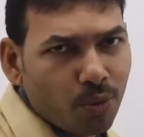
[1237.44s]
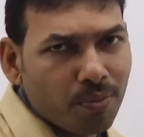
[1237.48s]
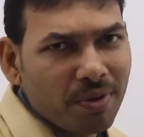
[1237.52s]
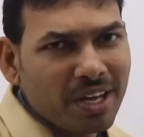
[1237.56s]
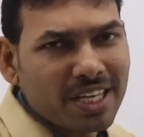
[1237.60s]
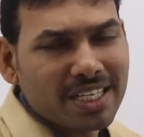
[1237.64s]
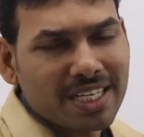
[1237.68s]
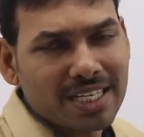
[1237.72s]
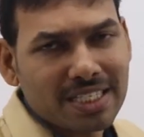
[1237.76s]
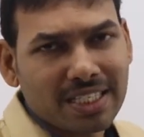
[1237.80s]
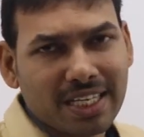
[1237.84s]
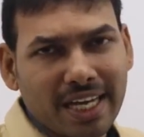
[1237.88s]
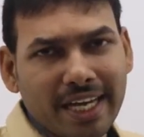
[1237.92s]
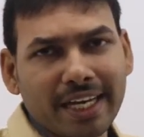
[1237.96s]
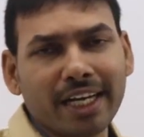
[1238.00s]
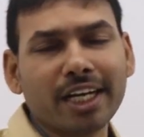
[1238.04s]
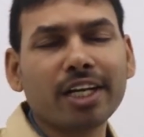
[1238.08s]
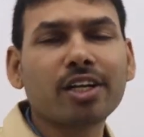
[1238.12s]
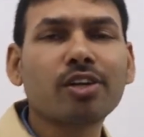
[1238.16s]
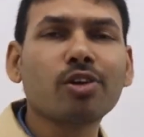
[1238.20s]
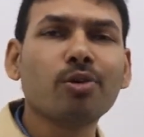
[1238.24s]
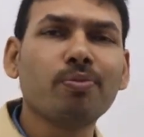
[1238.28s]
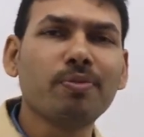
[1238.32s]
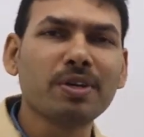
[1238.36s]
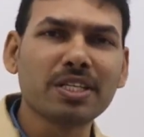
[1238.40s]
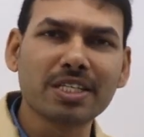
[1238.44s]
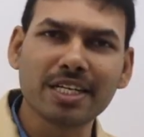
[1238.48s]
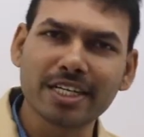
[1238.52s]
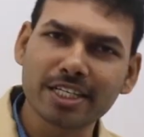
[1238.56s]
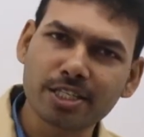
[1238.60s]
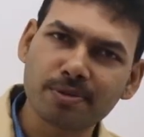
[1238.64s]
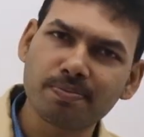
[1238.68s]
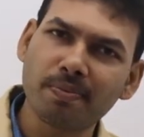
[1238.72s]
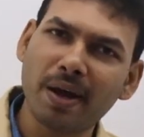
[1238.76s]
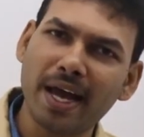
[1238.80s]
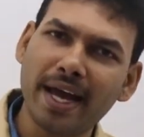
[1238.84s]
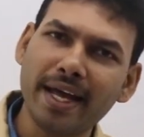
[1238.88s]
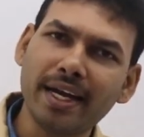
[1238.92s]
is assigned to
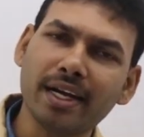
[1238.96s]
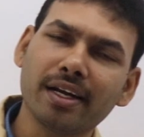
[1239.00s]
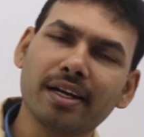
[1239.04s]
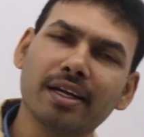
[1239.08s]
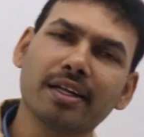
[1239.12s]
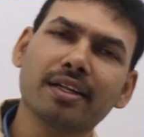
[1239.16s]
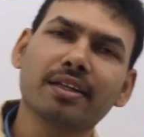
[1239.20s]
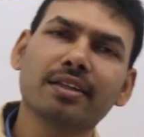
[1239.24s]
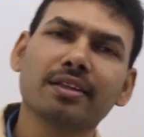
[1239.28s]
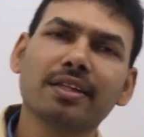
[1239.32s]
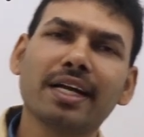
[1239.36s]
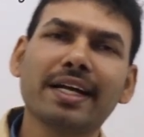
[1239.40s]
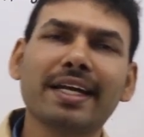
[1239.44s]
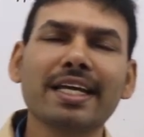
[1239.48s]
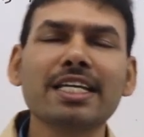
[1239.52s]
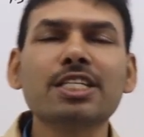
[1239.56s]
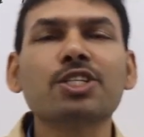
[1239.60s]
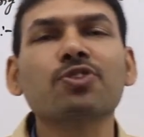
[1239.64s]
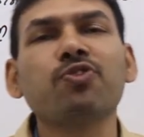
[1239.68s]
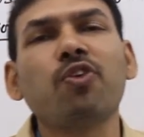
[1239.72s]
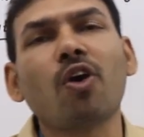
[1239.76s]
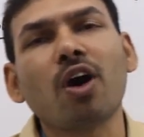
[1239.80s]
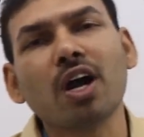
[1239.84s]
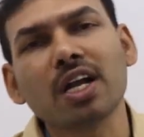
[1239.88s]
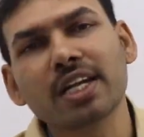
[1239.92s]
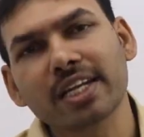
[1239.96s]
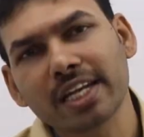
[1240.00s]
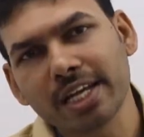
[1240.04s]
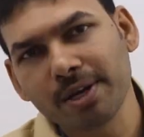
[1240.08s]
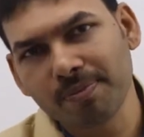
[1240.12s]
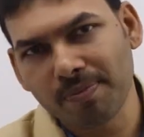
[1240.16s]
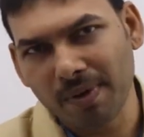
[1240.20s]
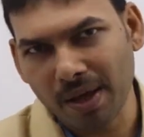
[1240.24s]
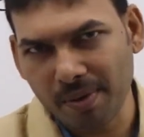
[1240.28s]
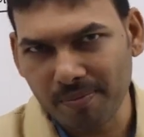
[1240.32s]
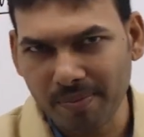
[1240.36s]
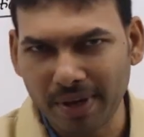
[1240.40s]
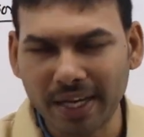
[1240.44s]
businessman, that is faulty
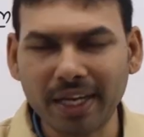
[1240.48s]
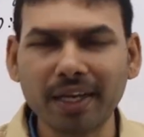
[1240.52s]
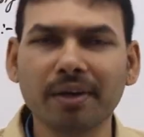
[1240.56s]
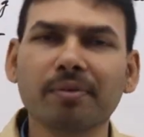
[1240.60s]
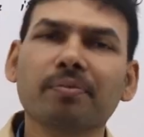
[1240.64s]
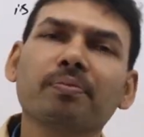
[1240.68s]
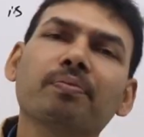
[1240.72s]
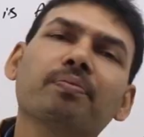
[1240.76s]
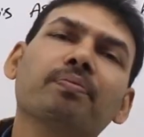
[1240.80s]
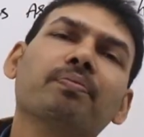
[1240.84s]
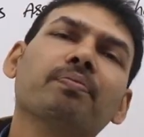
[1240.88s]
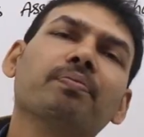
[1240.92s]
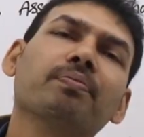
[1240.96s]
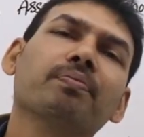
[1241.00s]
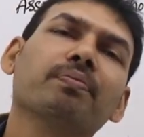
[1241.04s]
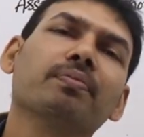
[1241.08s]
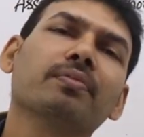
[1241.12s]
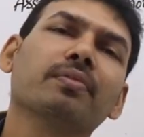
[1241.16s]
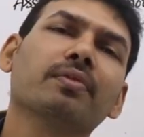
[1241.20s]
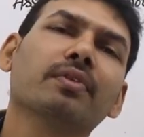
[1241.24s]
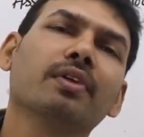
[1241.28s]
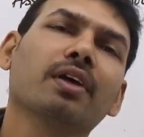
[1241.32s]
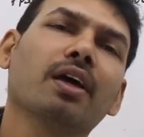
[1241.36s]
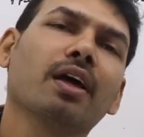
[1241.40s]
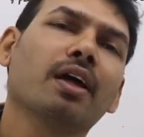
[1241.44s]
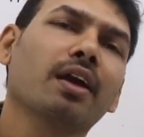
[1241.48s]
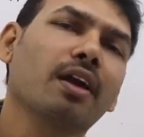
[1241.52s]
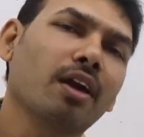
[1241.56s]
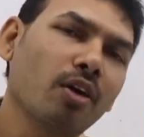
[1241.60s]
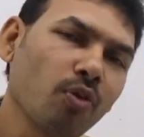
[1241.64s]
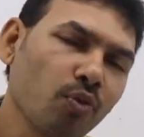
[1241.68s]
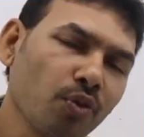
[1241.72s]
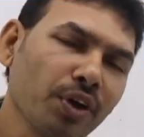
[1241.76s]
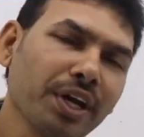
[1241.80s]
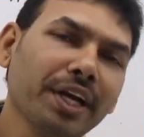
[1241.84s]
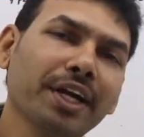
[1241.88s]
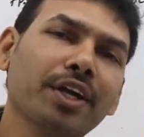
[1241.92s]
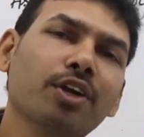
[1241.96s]
plumbing. Now
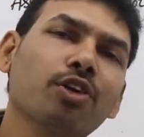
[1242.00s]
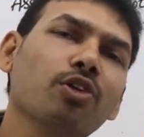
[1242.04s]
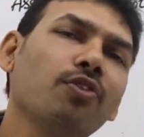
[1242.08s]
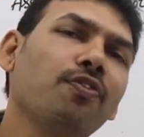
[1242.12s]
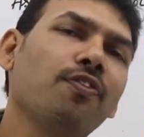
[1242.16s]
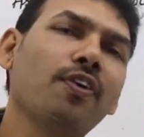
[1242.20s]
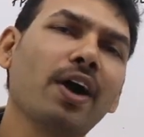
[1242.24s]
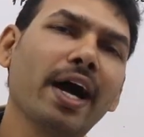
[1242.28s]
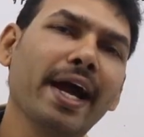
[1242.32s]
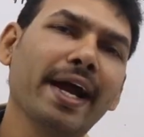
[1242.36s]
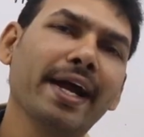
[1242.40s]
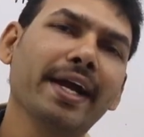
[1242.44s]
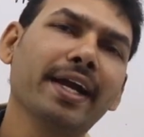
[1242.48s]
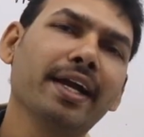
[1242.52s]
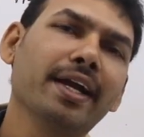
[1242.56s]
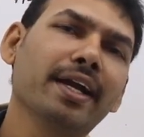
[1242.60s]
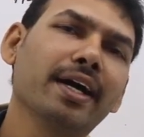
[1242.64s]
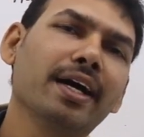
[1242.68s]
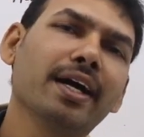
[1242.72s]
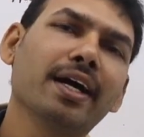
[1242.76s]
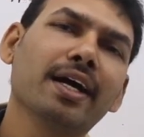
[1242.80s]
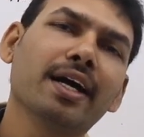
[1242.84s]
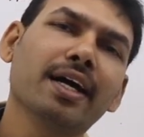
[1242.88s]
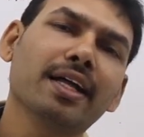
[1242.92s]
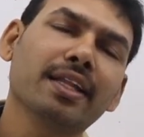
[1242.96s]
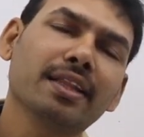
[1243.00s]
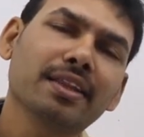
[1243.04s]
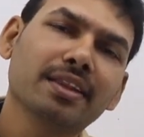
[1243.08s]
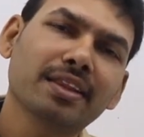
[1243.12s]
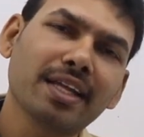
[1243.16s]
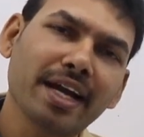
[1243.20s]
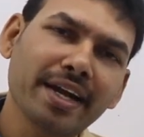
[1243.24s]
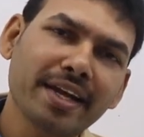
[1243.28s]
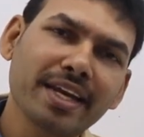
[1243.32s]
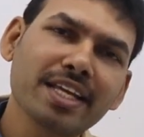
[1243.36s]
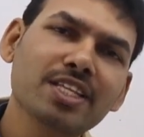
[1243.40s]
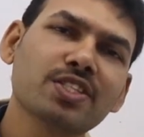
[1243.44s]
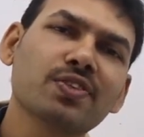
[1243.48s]
we need to find
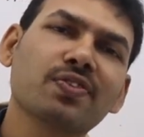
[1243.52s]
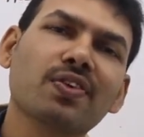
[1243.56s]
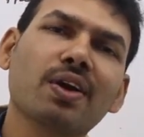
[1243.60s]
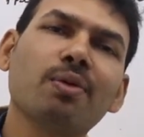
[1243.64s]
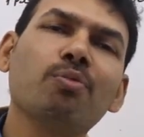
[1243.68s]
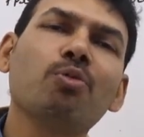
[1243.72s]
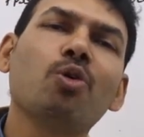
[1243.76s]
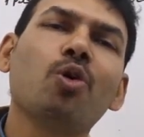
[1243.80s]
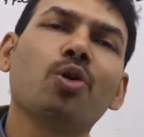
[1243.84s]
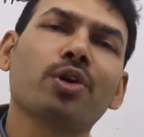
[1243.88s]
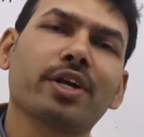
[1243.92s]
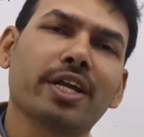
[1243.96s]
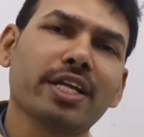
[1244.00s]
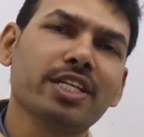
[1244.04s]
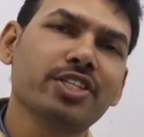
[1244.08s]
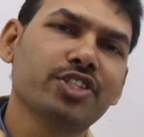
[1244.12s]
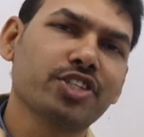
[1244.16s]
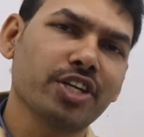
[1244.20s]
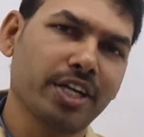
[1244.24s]
that is from hotel.